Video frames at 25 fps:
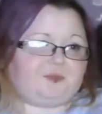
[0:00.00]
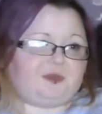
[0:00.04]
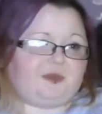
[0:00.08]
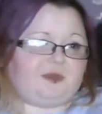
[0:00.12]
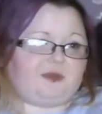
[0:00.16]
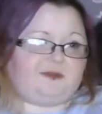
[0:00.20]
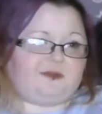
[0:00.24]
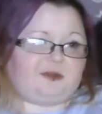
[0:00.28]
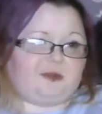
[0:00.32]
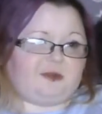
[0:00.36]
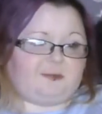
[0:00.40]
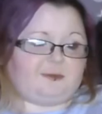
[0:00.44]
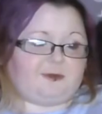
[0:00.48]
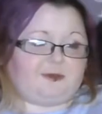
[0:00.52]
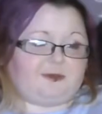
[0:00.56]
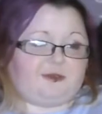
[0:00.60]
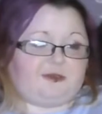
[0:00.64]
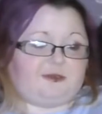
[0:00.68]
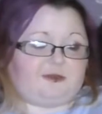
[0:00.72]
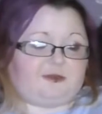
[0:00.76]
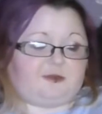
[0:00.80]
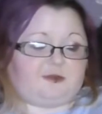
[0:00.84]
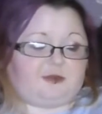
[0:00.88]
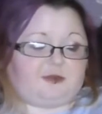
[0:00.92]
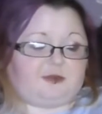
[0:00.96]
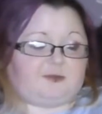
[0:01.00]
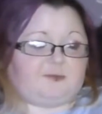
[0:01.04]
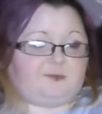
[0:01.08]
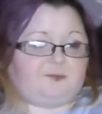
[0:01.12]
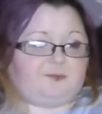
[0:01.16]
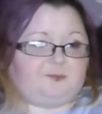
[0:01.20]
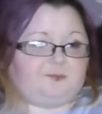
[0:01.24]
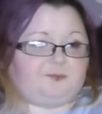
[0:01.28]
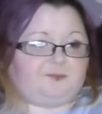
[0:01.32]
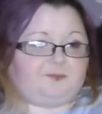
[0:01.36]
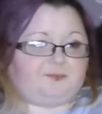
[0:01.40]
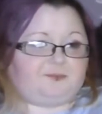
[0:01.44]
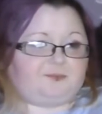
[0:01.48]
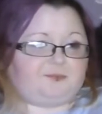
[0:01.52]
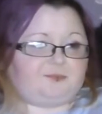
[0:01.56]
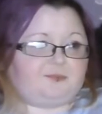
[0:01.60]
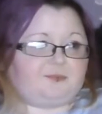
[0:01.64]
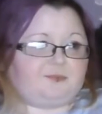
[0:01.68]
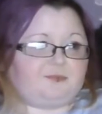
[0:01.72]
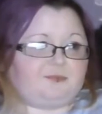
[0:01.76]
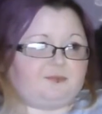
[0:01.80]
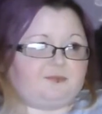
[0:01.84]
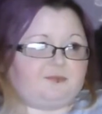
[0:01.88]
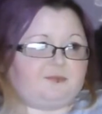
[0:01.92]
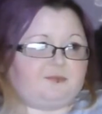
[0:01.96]
Hilltop Honey is good.
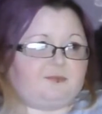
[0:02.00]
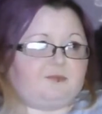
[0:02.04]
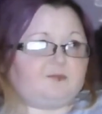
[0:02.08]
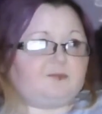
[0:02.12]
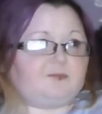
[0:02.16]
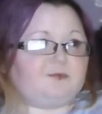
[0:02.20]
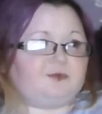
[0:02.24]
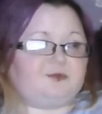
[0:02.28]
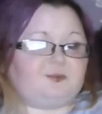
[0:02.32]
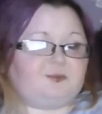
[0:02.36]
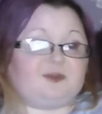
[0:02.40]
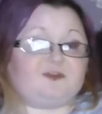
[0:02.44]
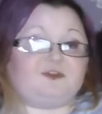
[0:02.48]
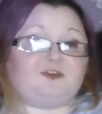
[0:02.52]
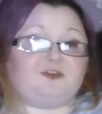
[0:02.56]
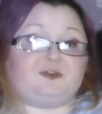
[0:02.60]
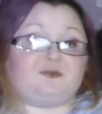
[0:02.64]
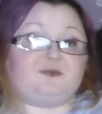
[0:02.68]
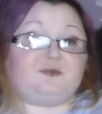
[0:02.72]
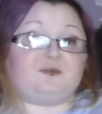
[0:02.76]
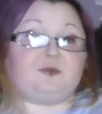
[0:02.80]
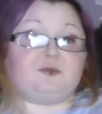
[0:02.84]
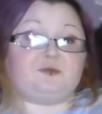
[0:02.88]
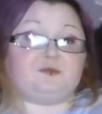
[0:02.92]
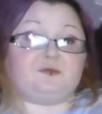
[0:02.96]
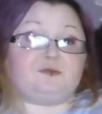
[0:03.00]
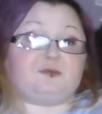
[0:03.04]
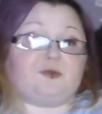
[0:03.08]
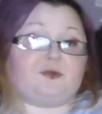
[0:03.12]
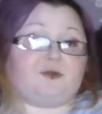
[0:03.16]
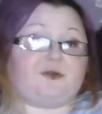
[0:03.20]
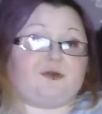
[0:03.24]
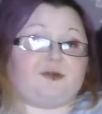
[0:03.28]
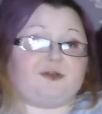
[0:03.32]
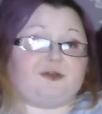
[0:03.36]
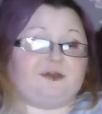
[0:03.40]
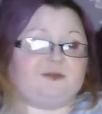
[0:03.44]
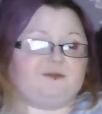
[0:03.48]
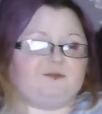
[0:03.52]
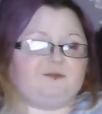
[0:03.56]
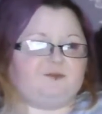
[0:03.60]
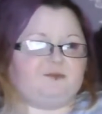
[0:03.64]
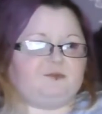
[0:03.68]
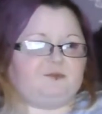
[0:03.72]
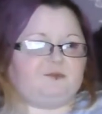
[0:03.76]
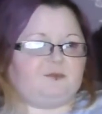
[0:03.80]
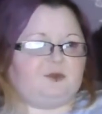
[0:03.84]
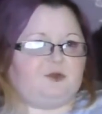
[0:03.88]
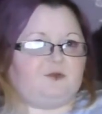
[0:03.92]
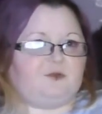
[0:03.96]
Yeah. Especially if you want raw honey
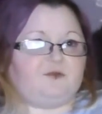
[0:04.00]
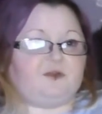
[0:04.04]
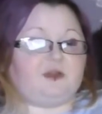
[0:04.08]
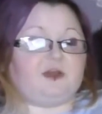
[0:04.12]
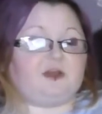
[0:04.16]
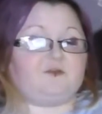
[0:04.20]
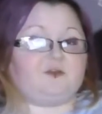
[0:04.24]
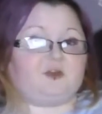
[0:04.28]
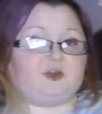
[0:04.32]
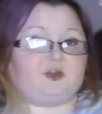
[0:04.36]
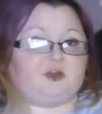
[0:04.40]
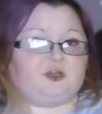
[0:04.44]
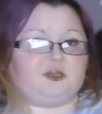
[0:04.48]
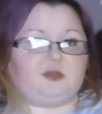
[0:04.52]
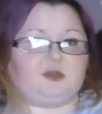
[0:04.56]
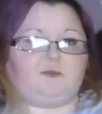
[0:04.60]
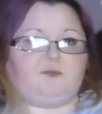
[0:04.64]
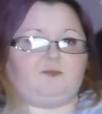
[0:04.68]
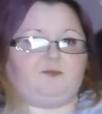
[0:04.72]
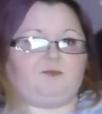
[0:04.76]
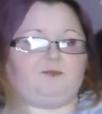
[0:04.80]
or flavoured honey.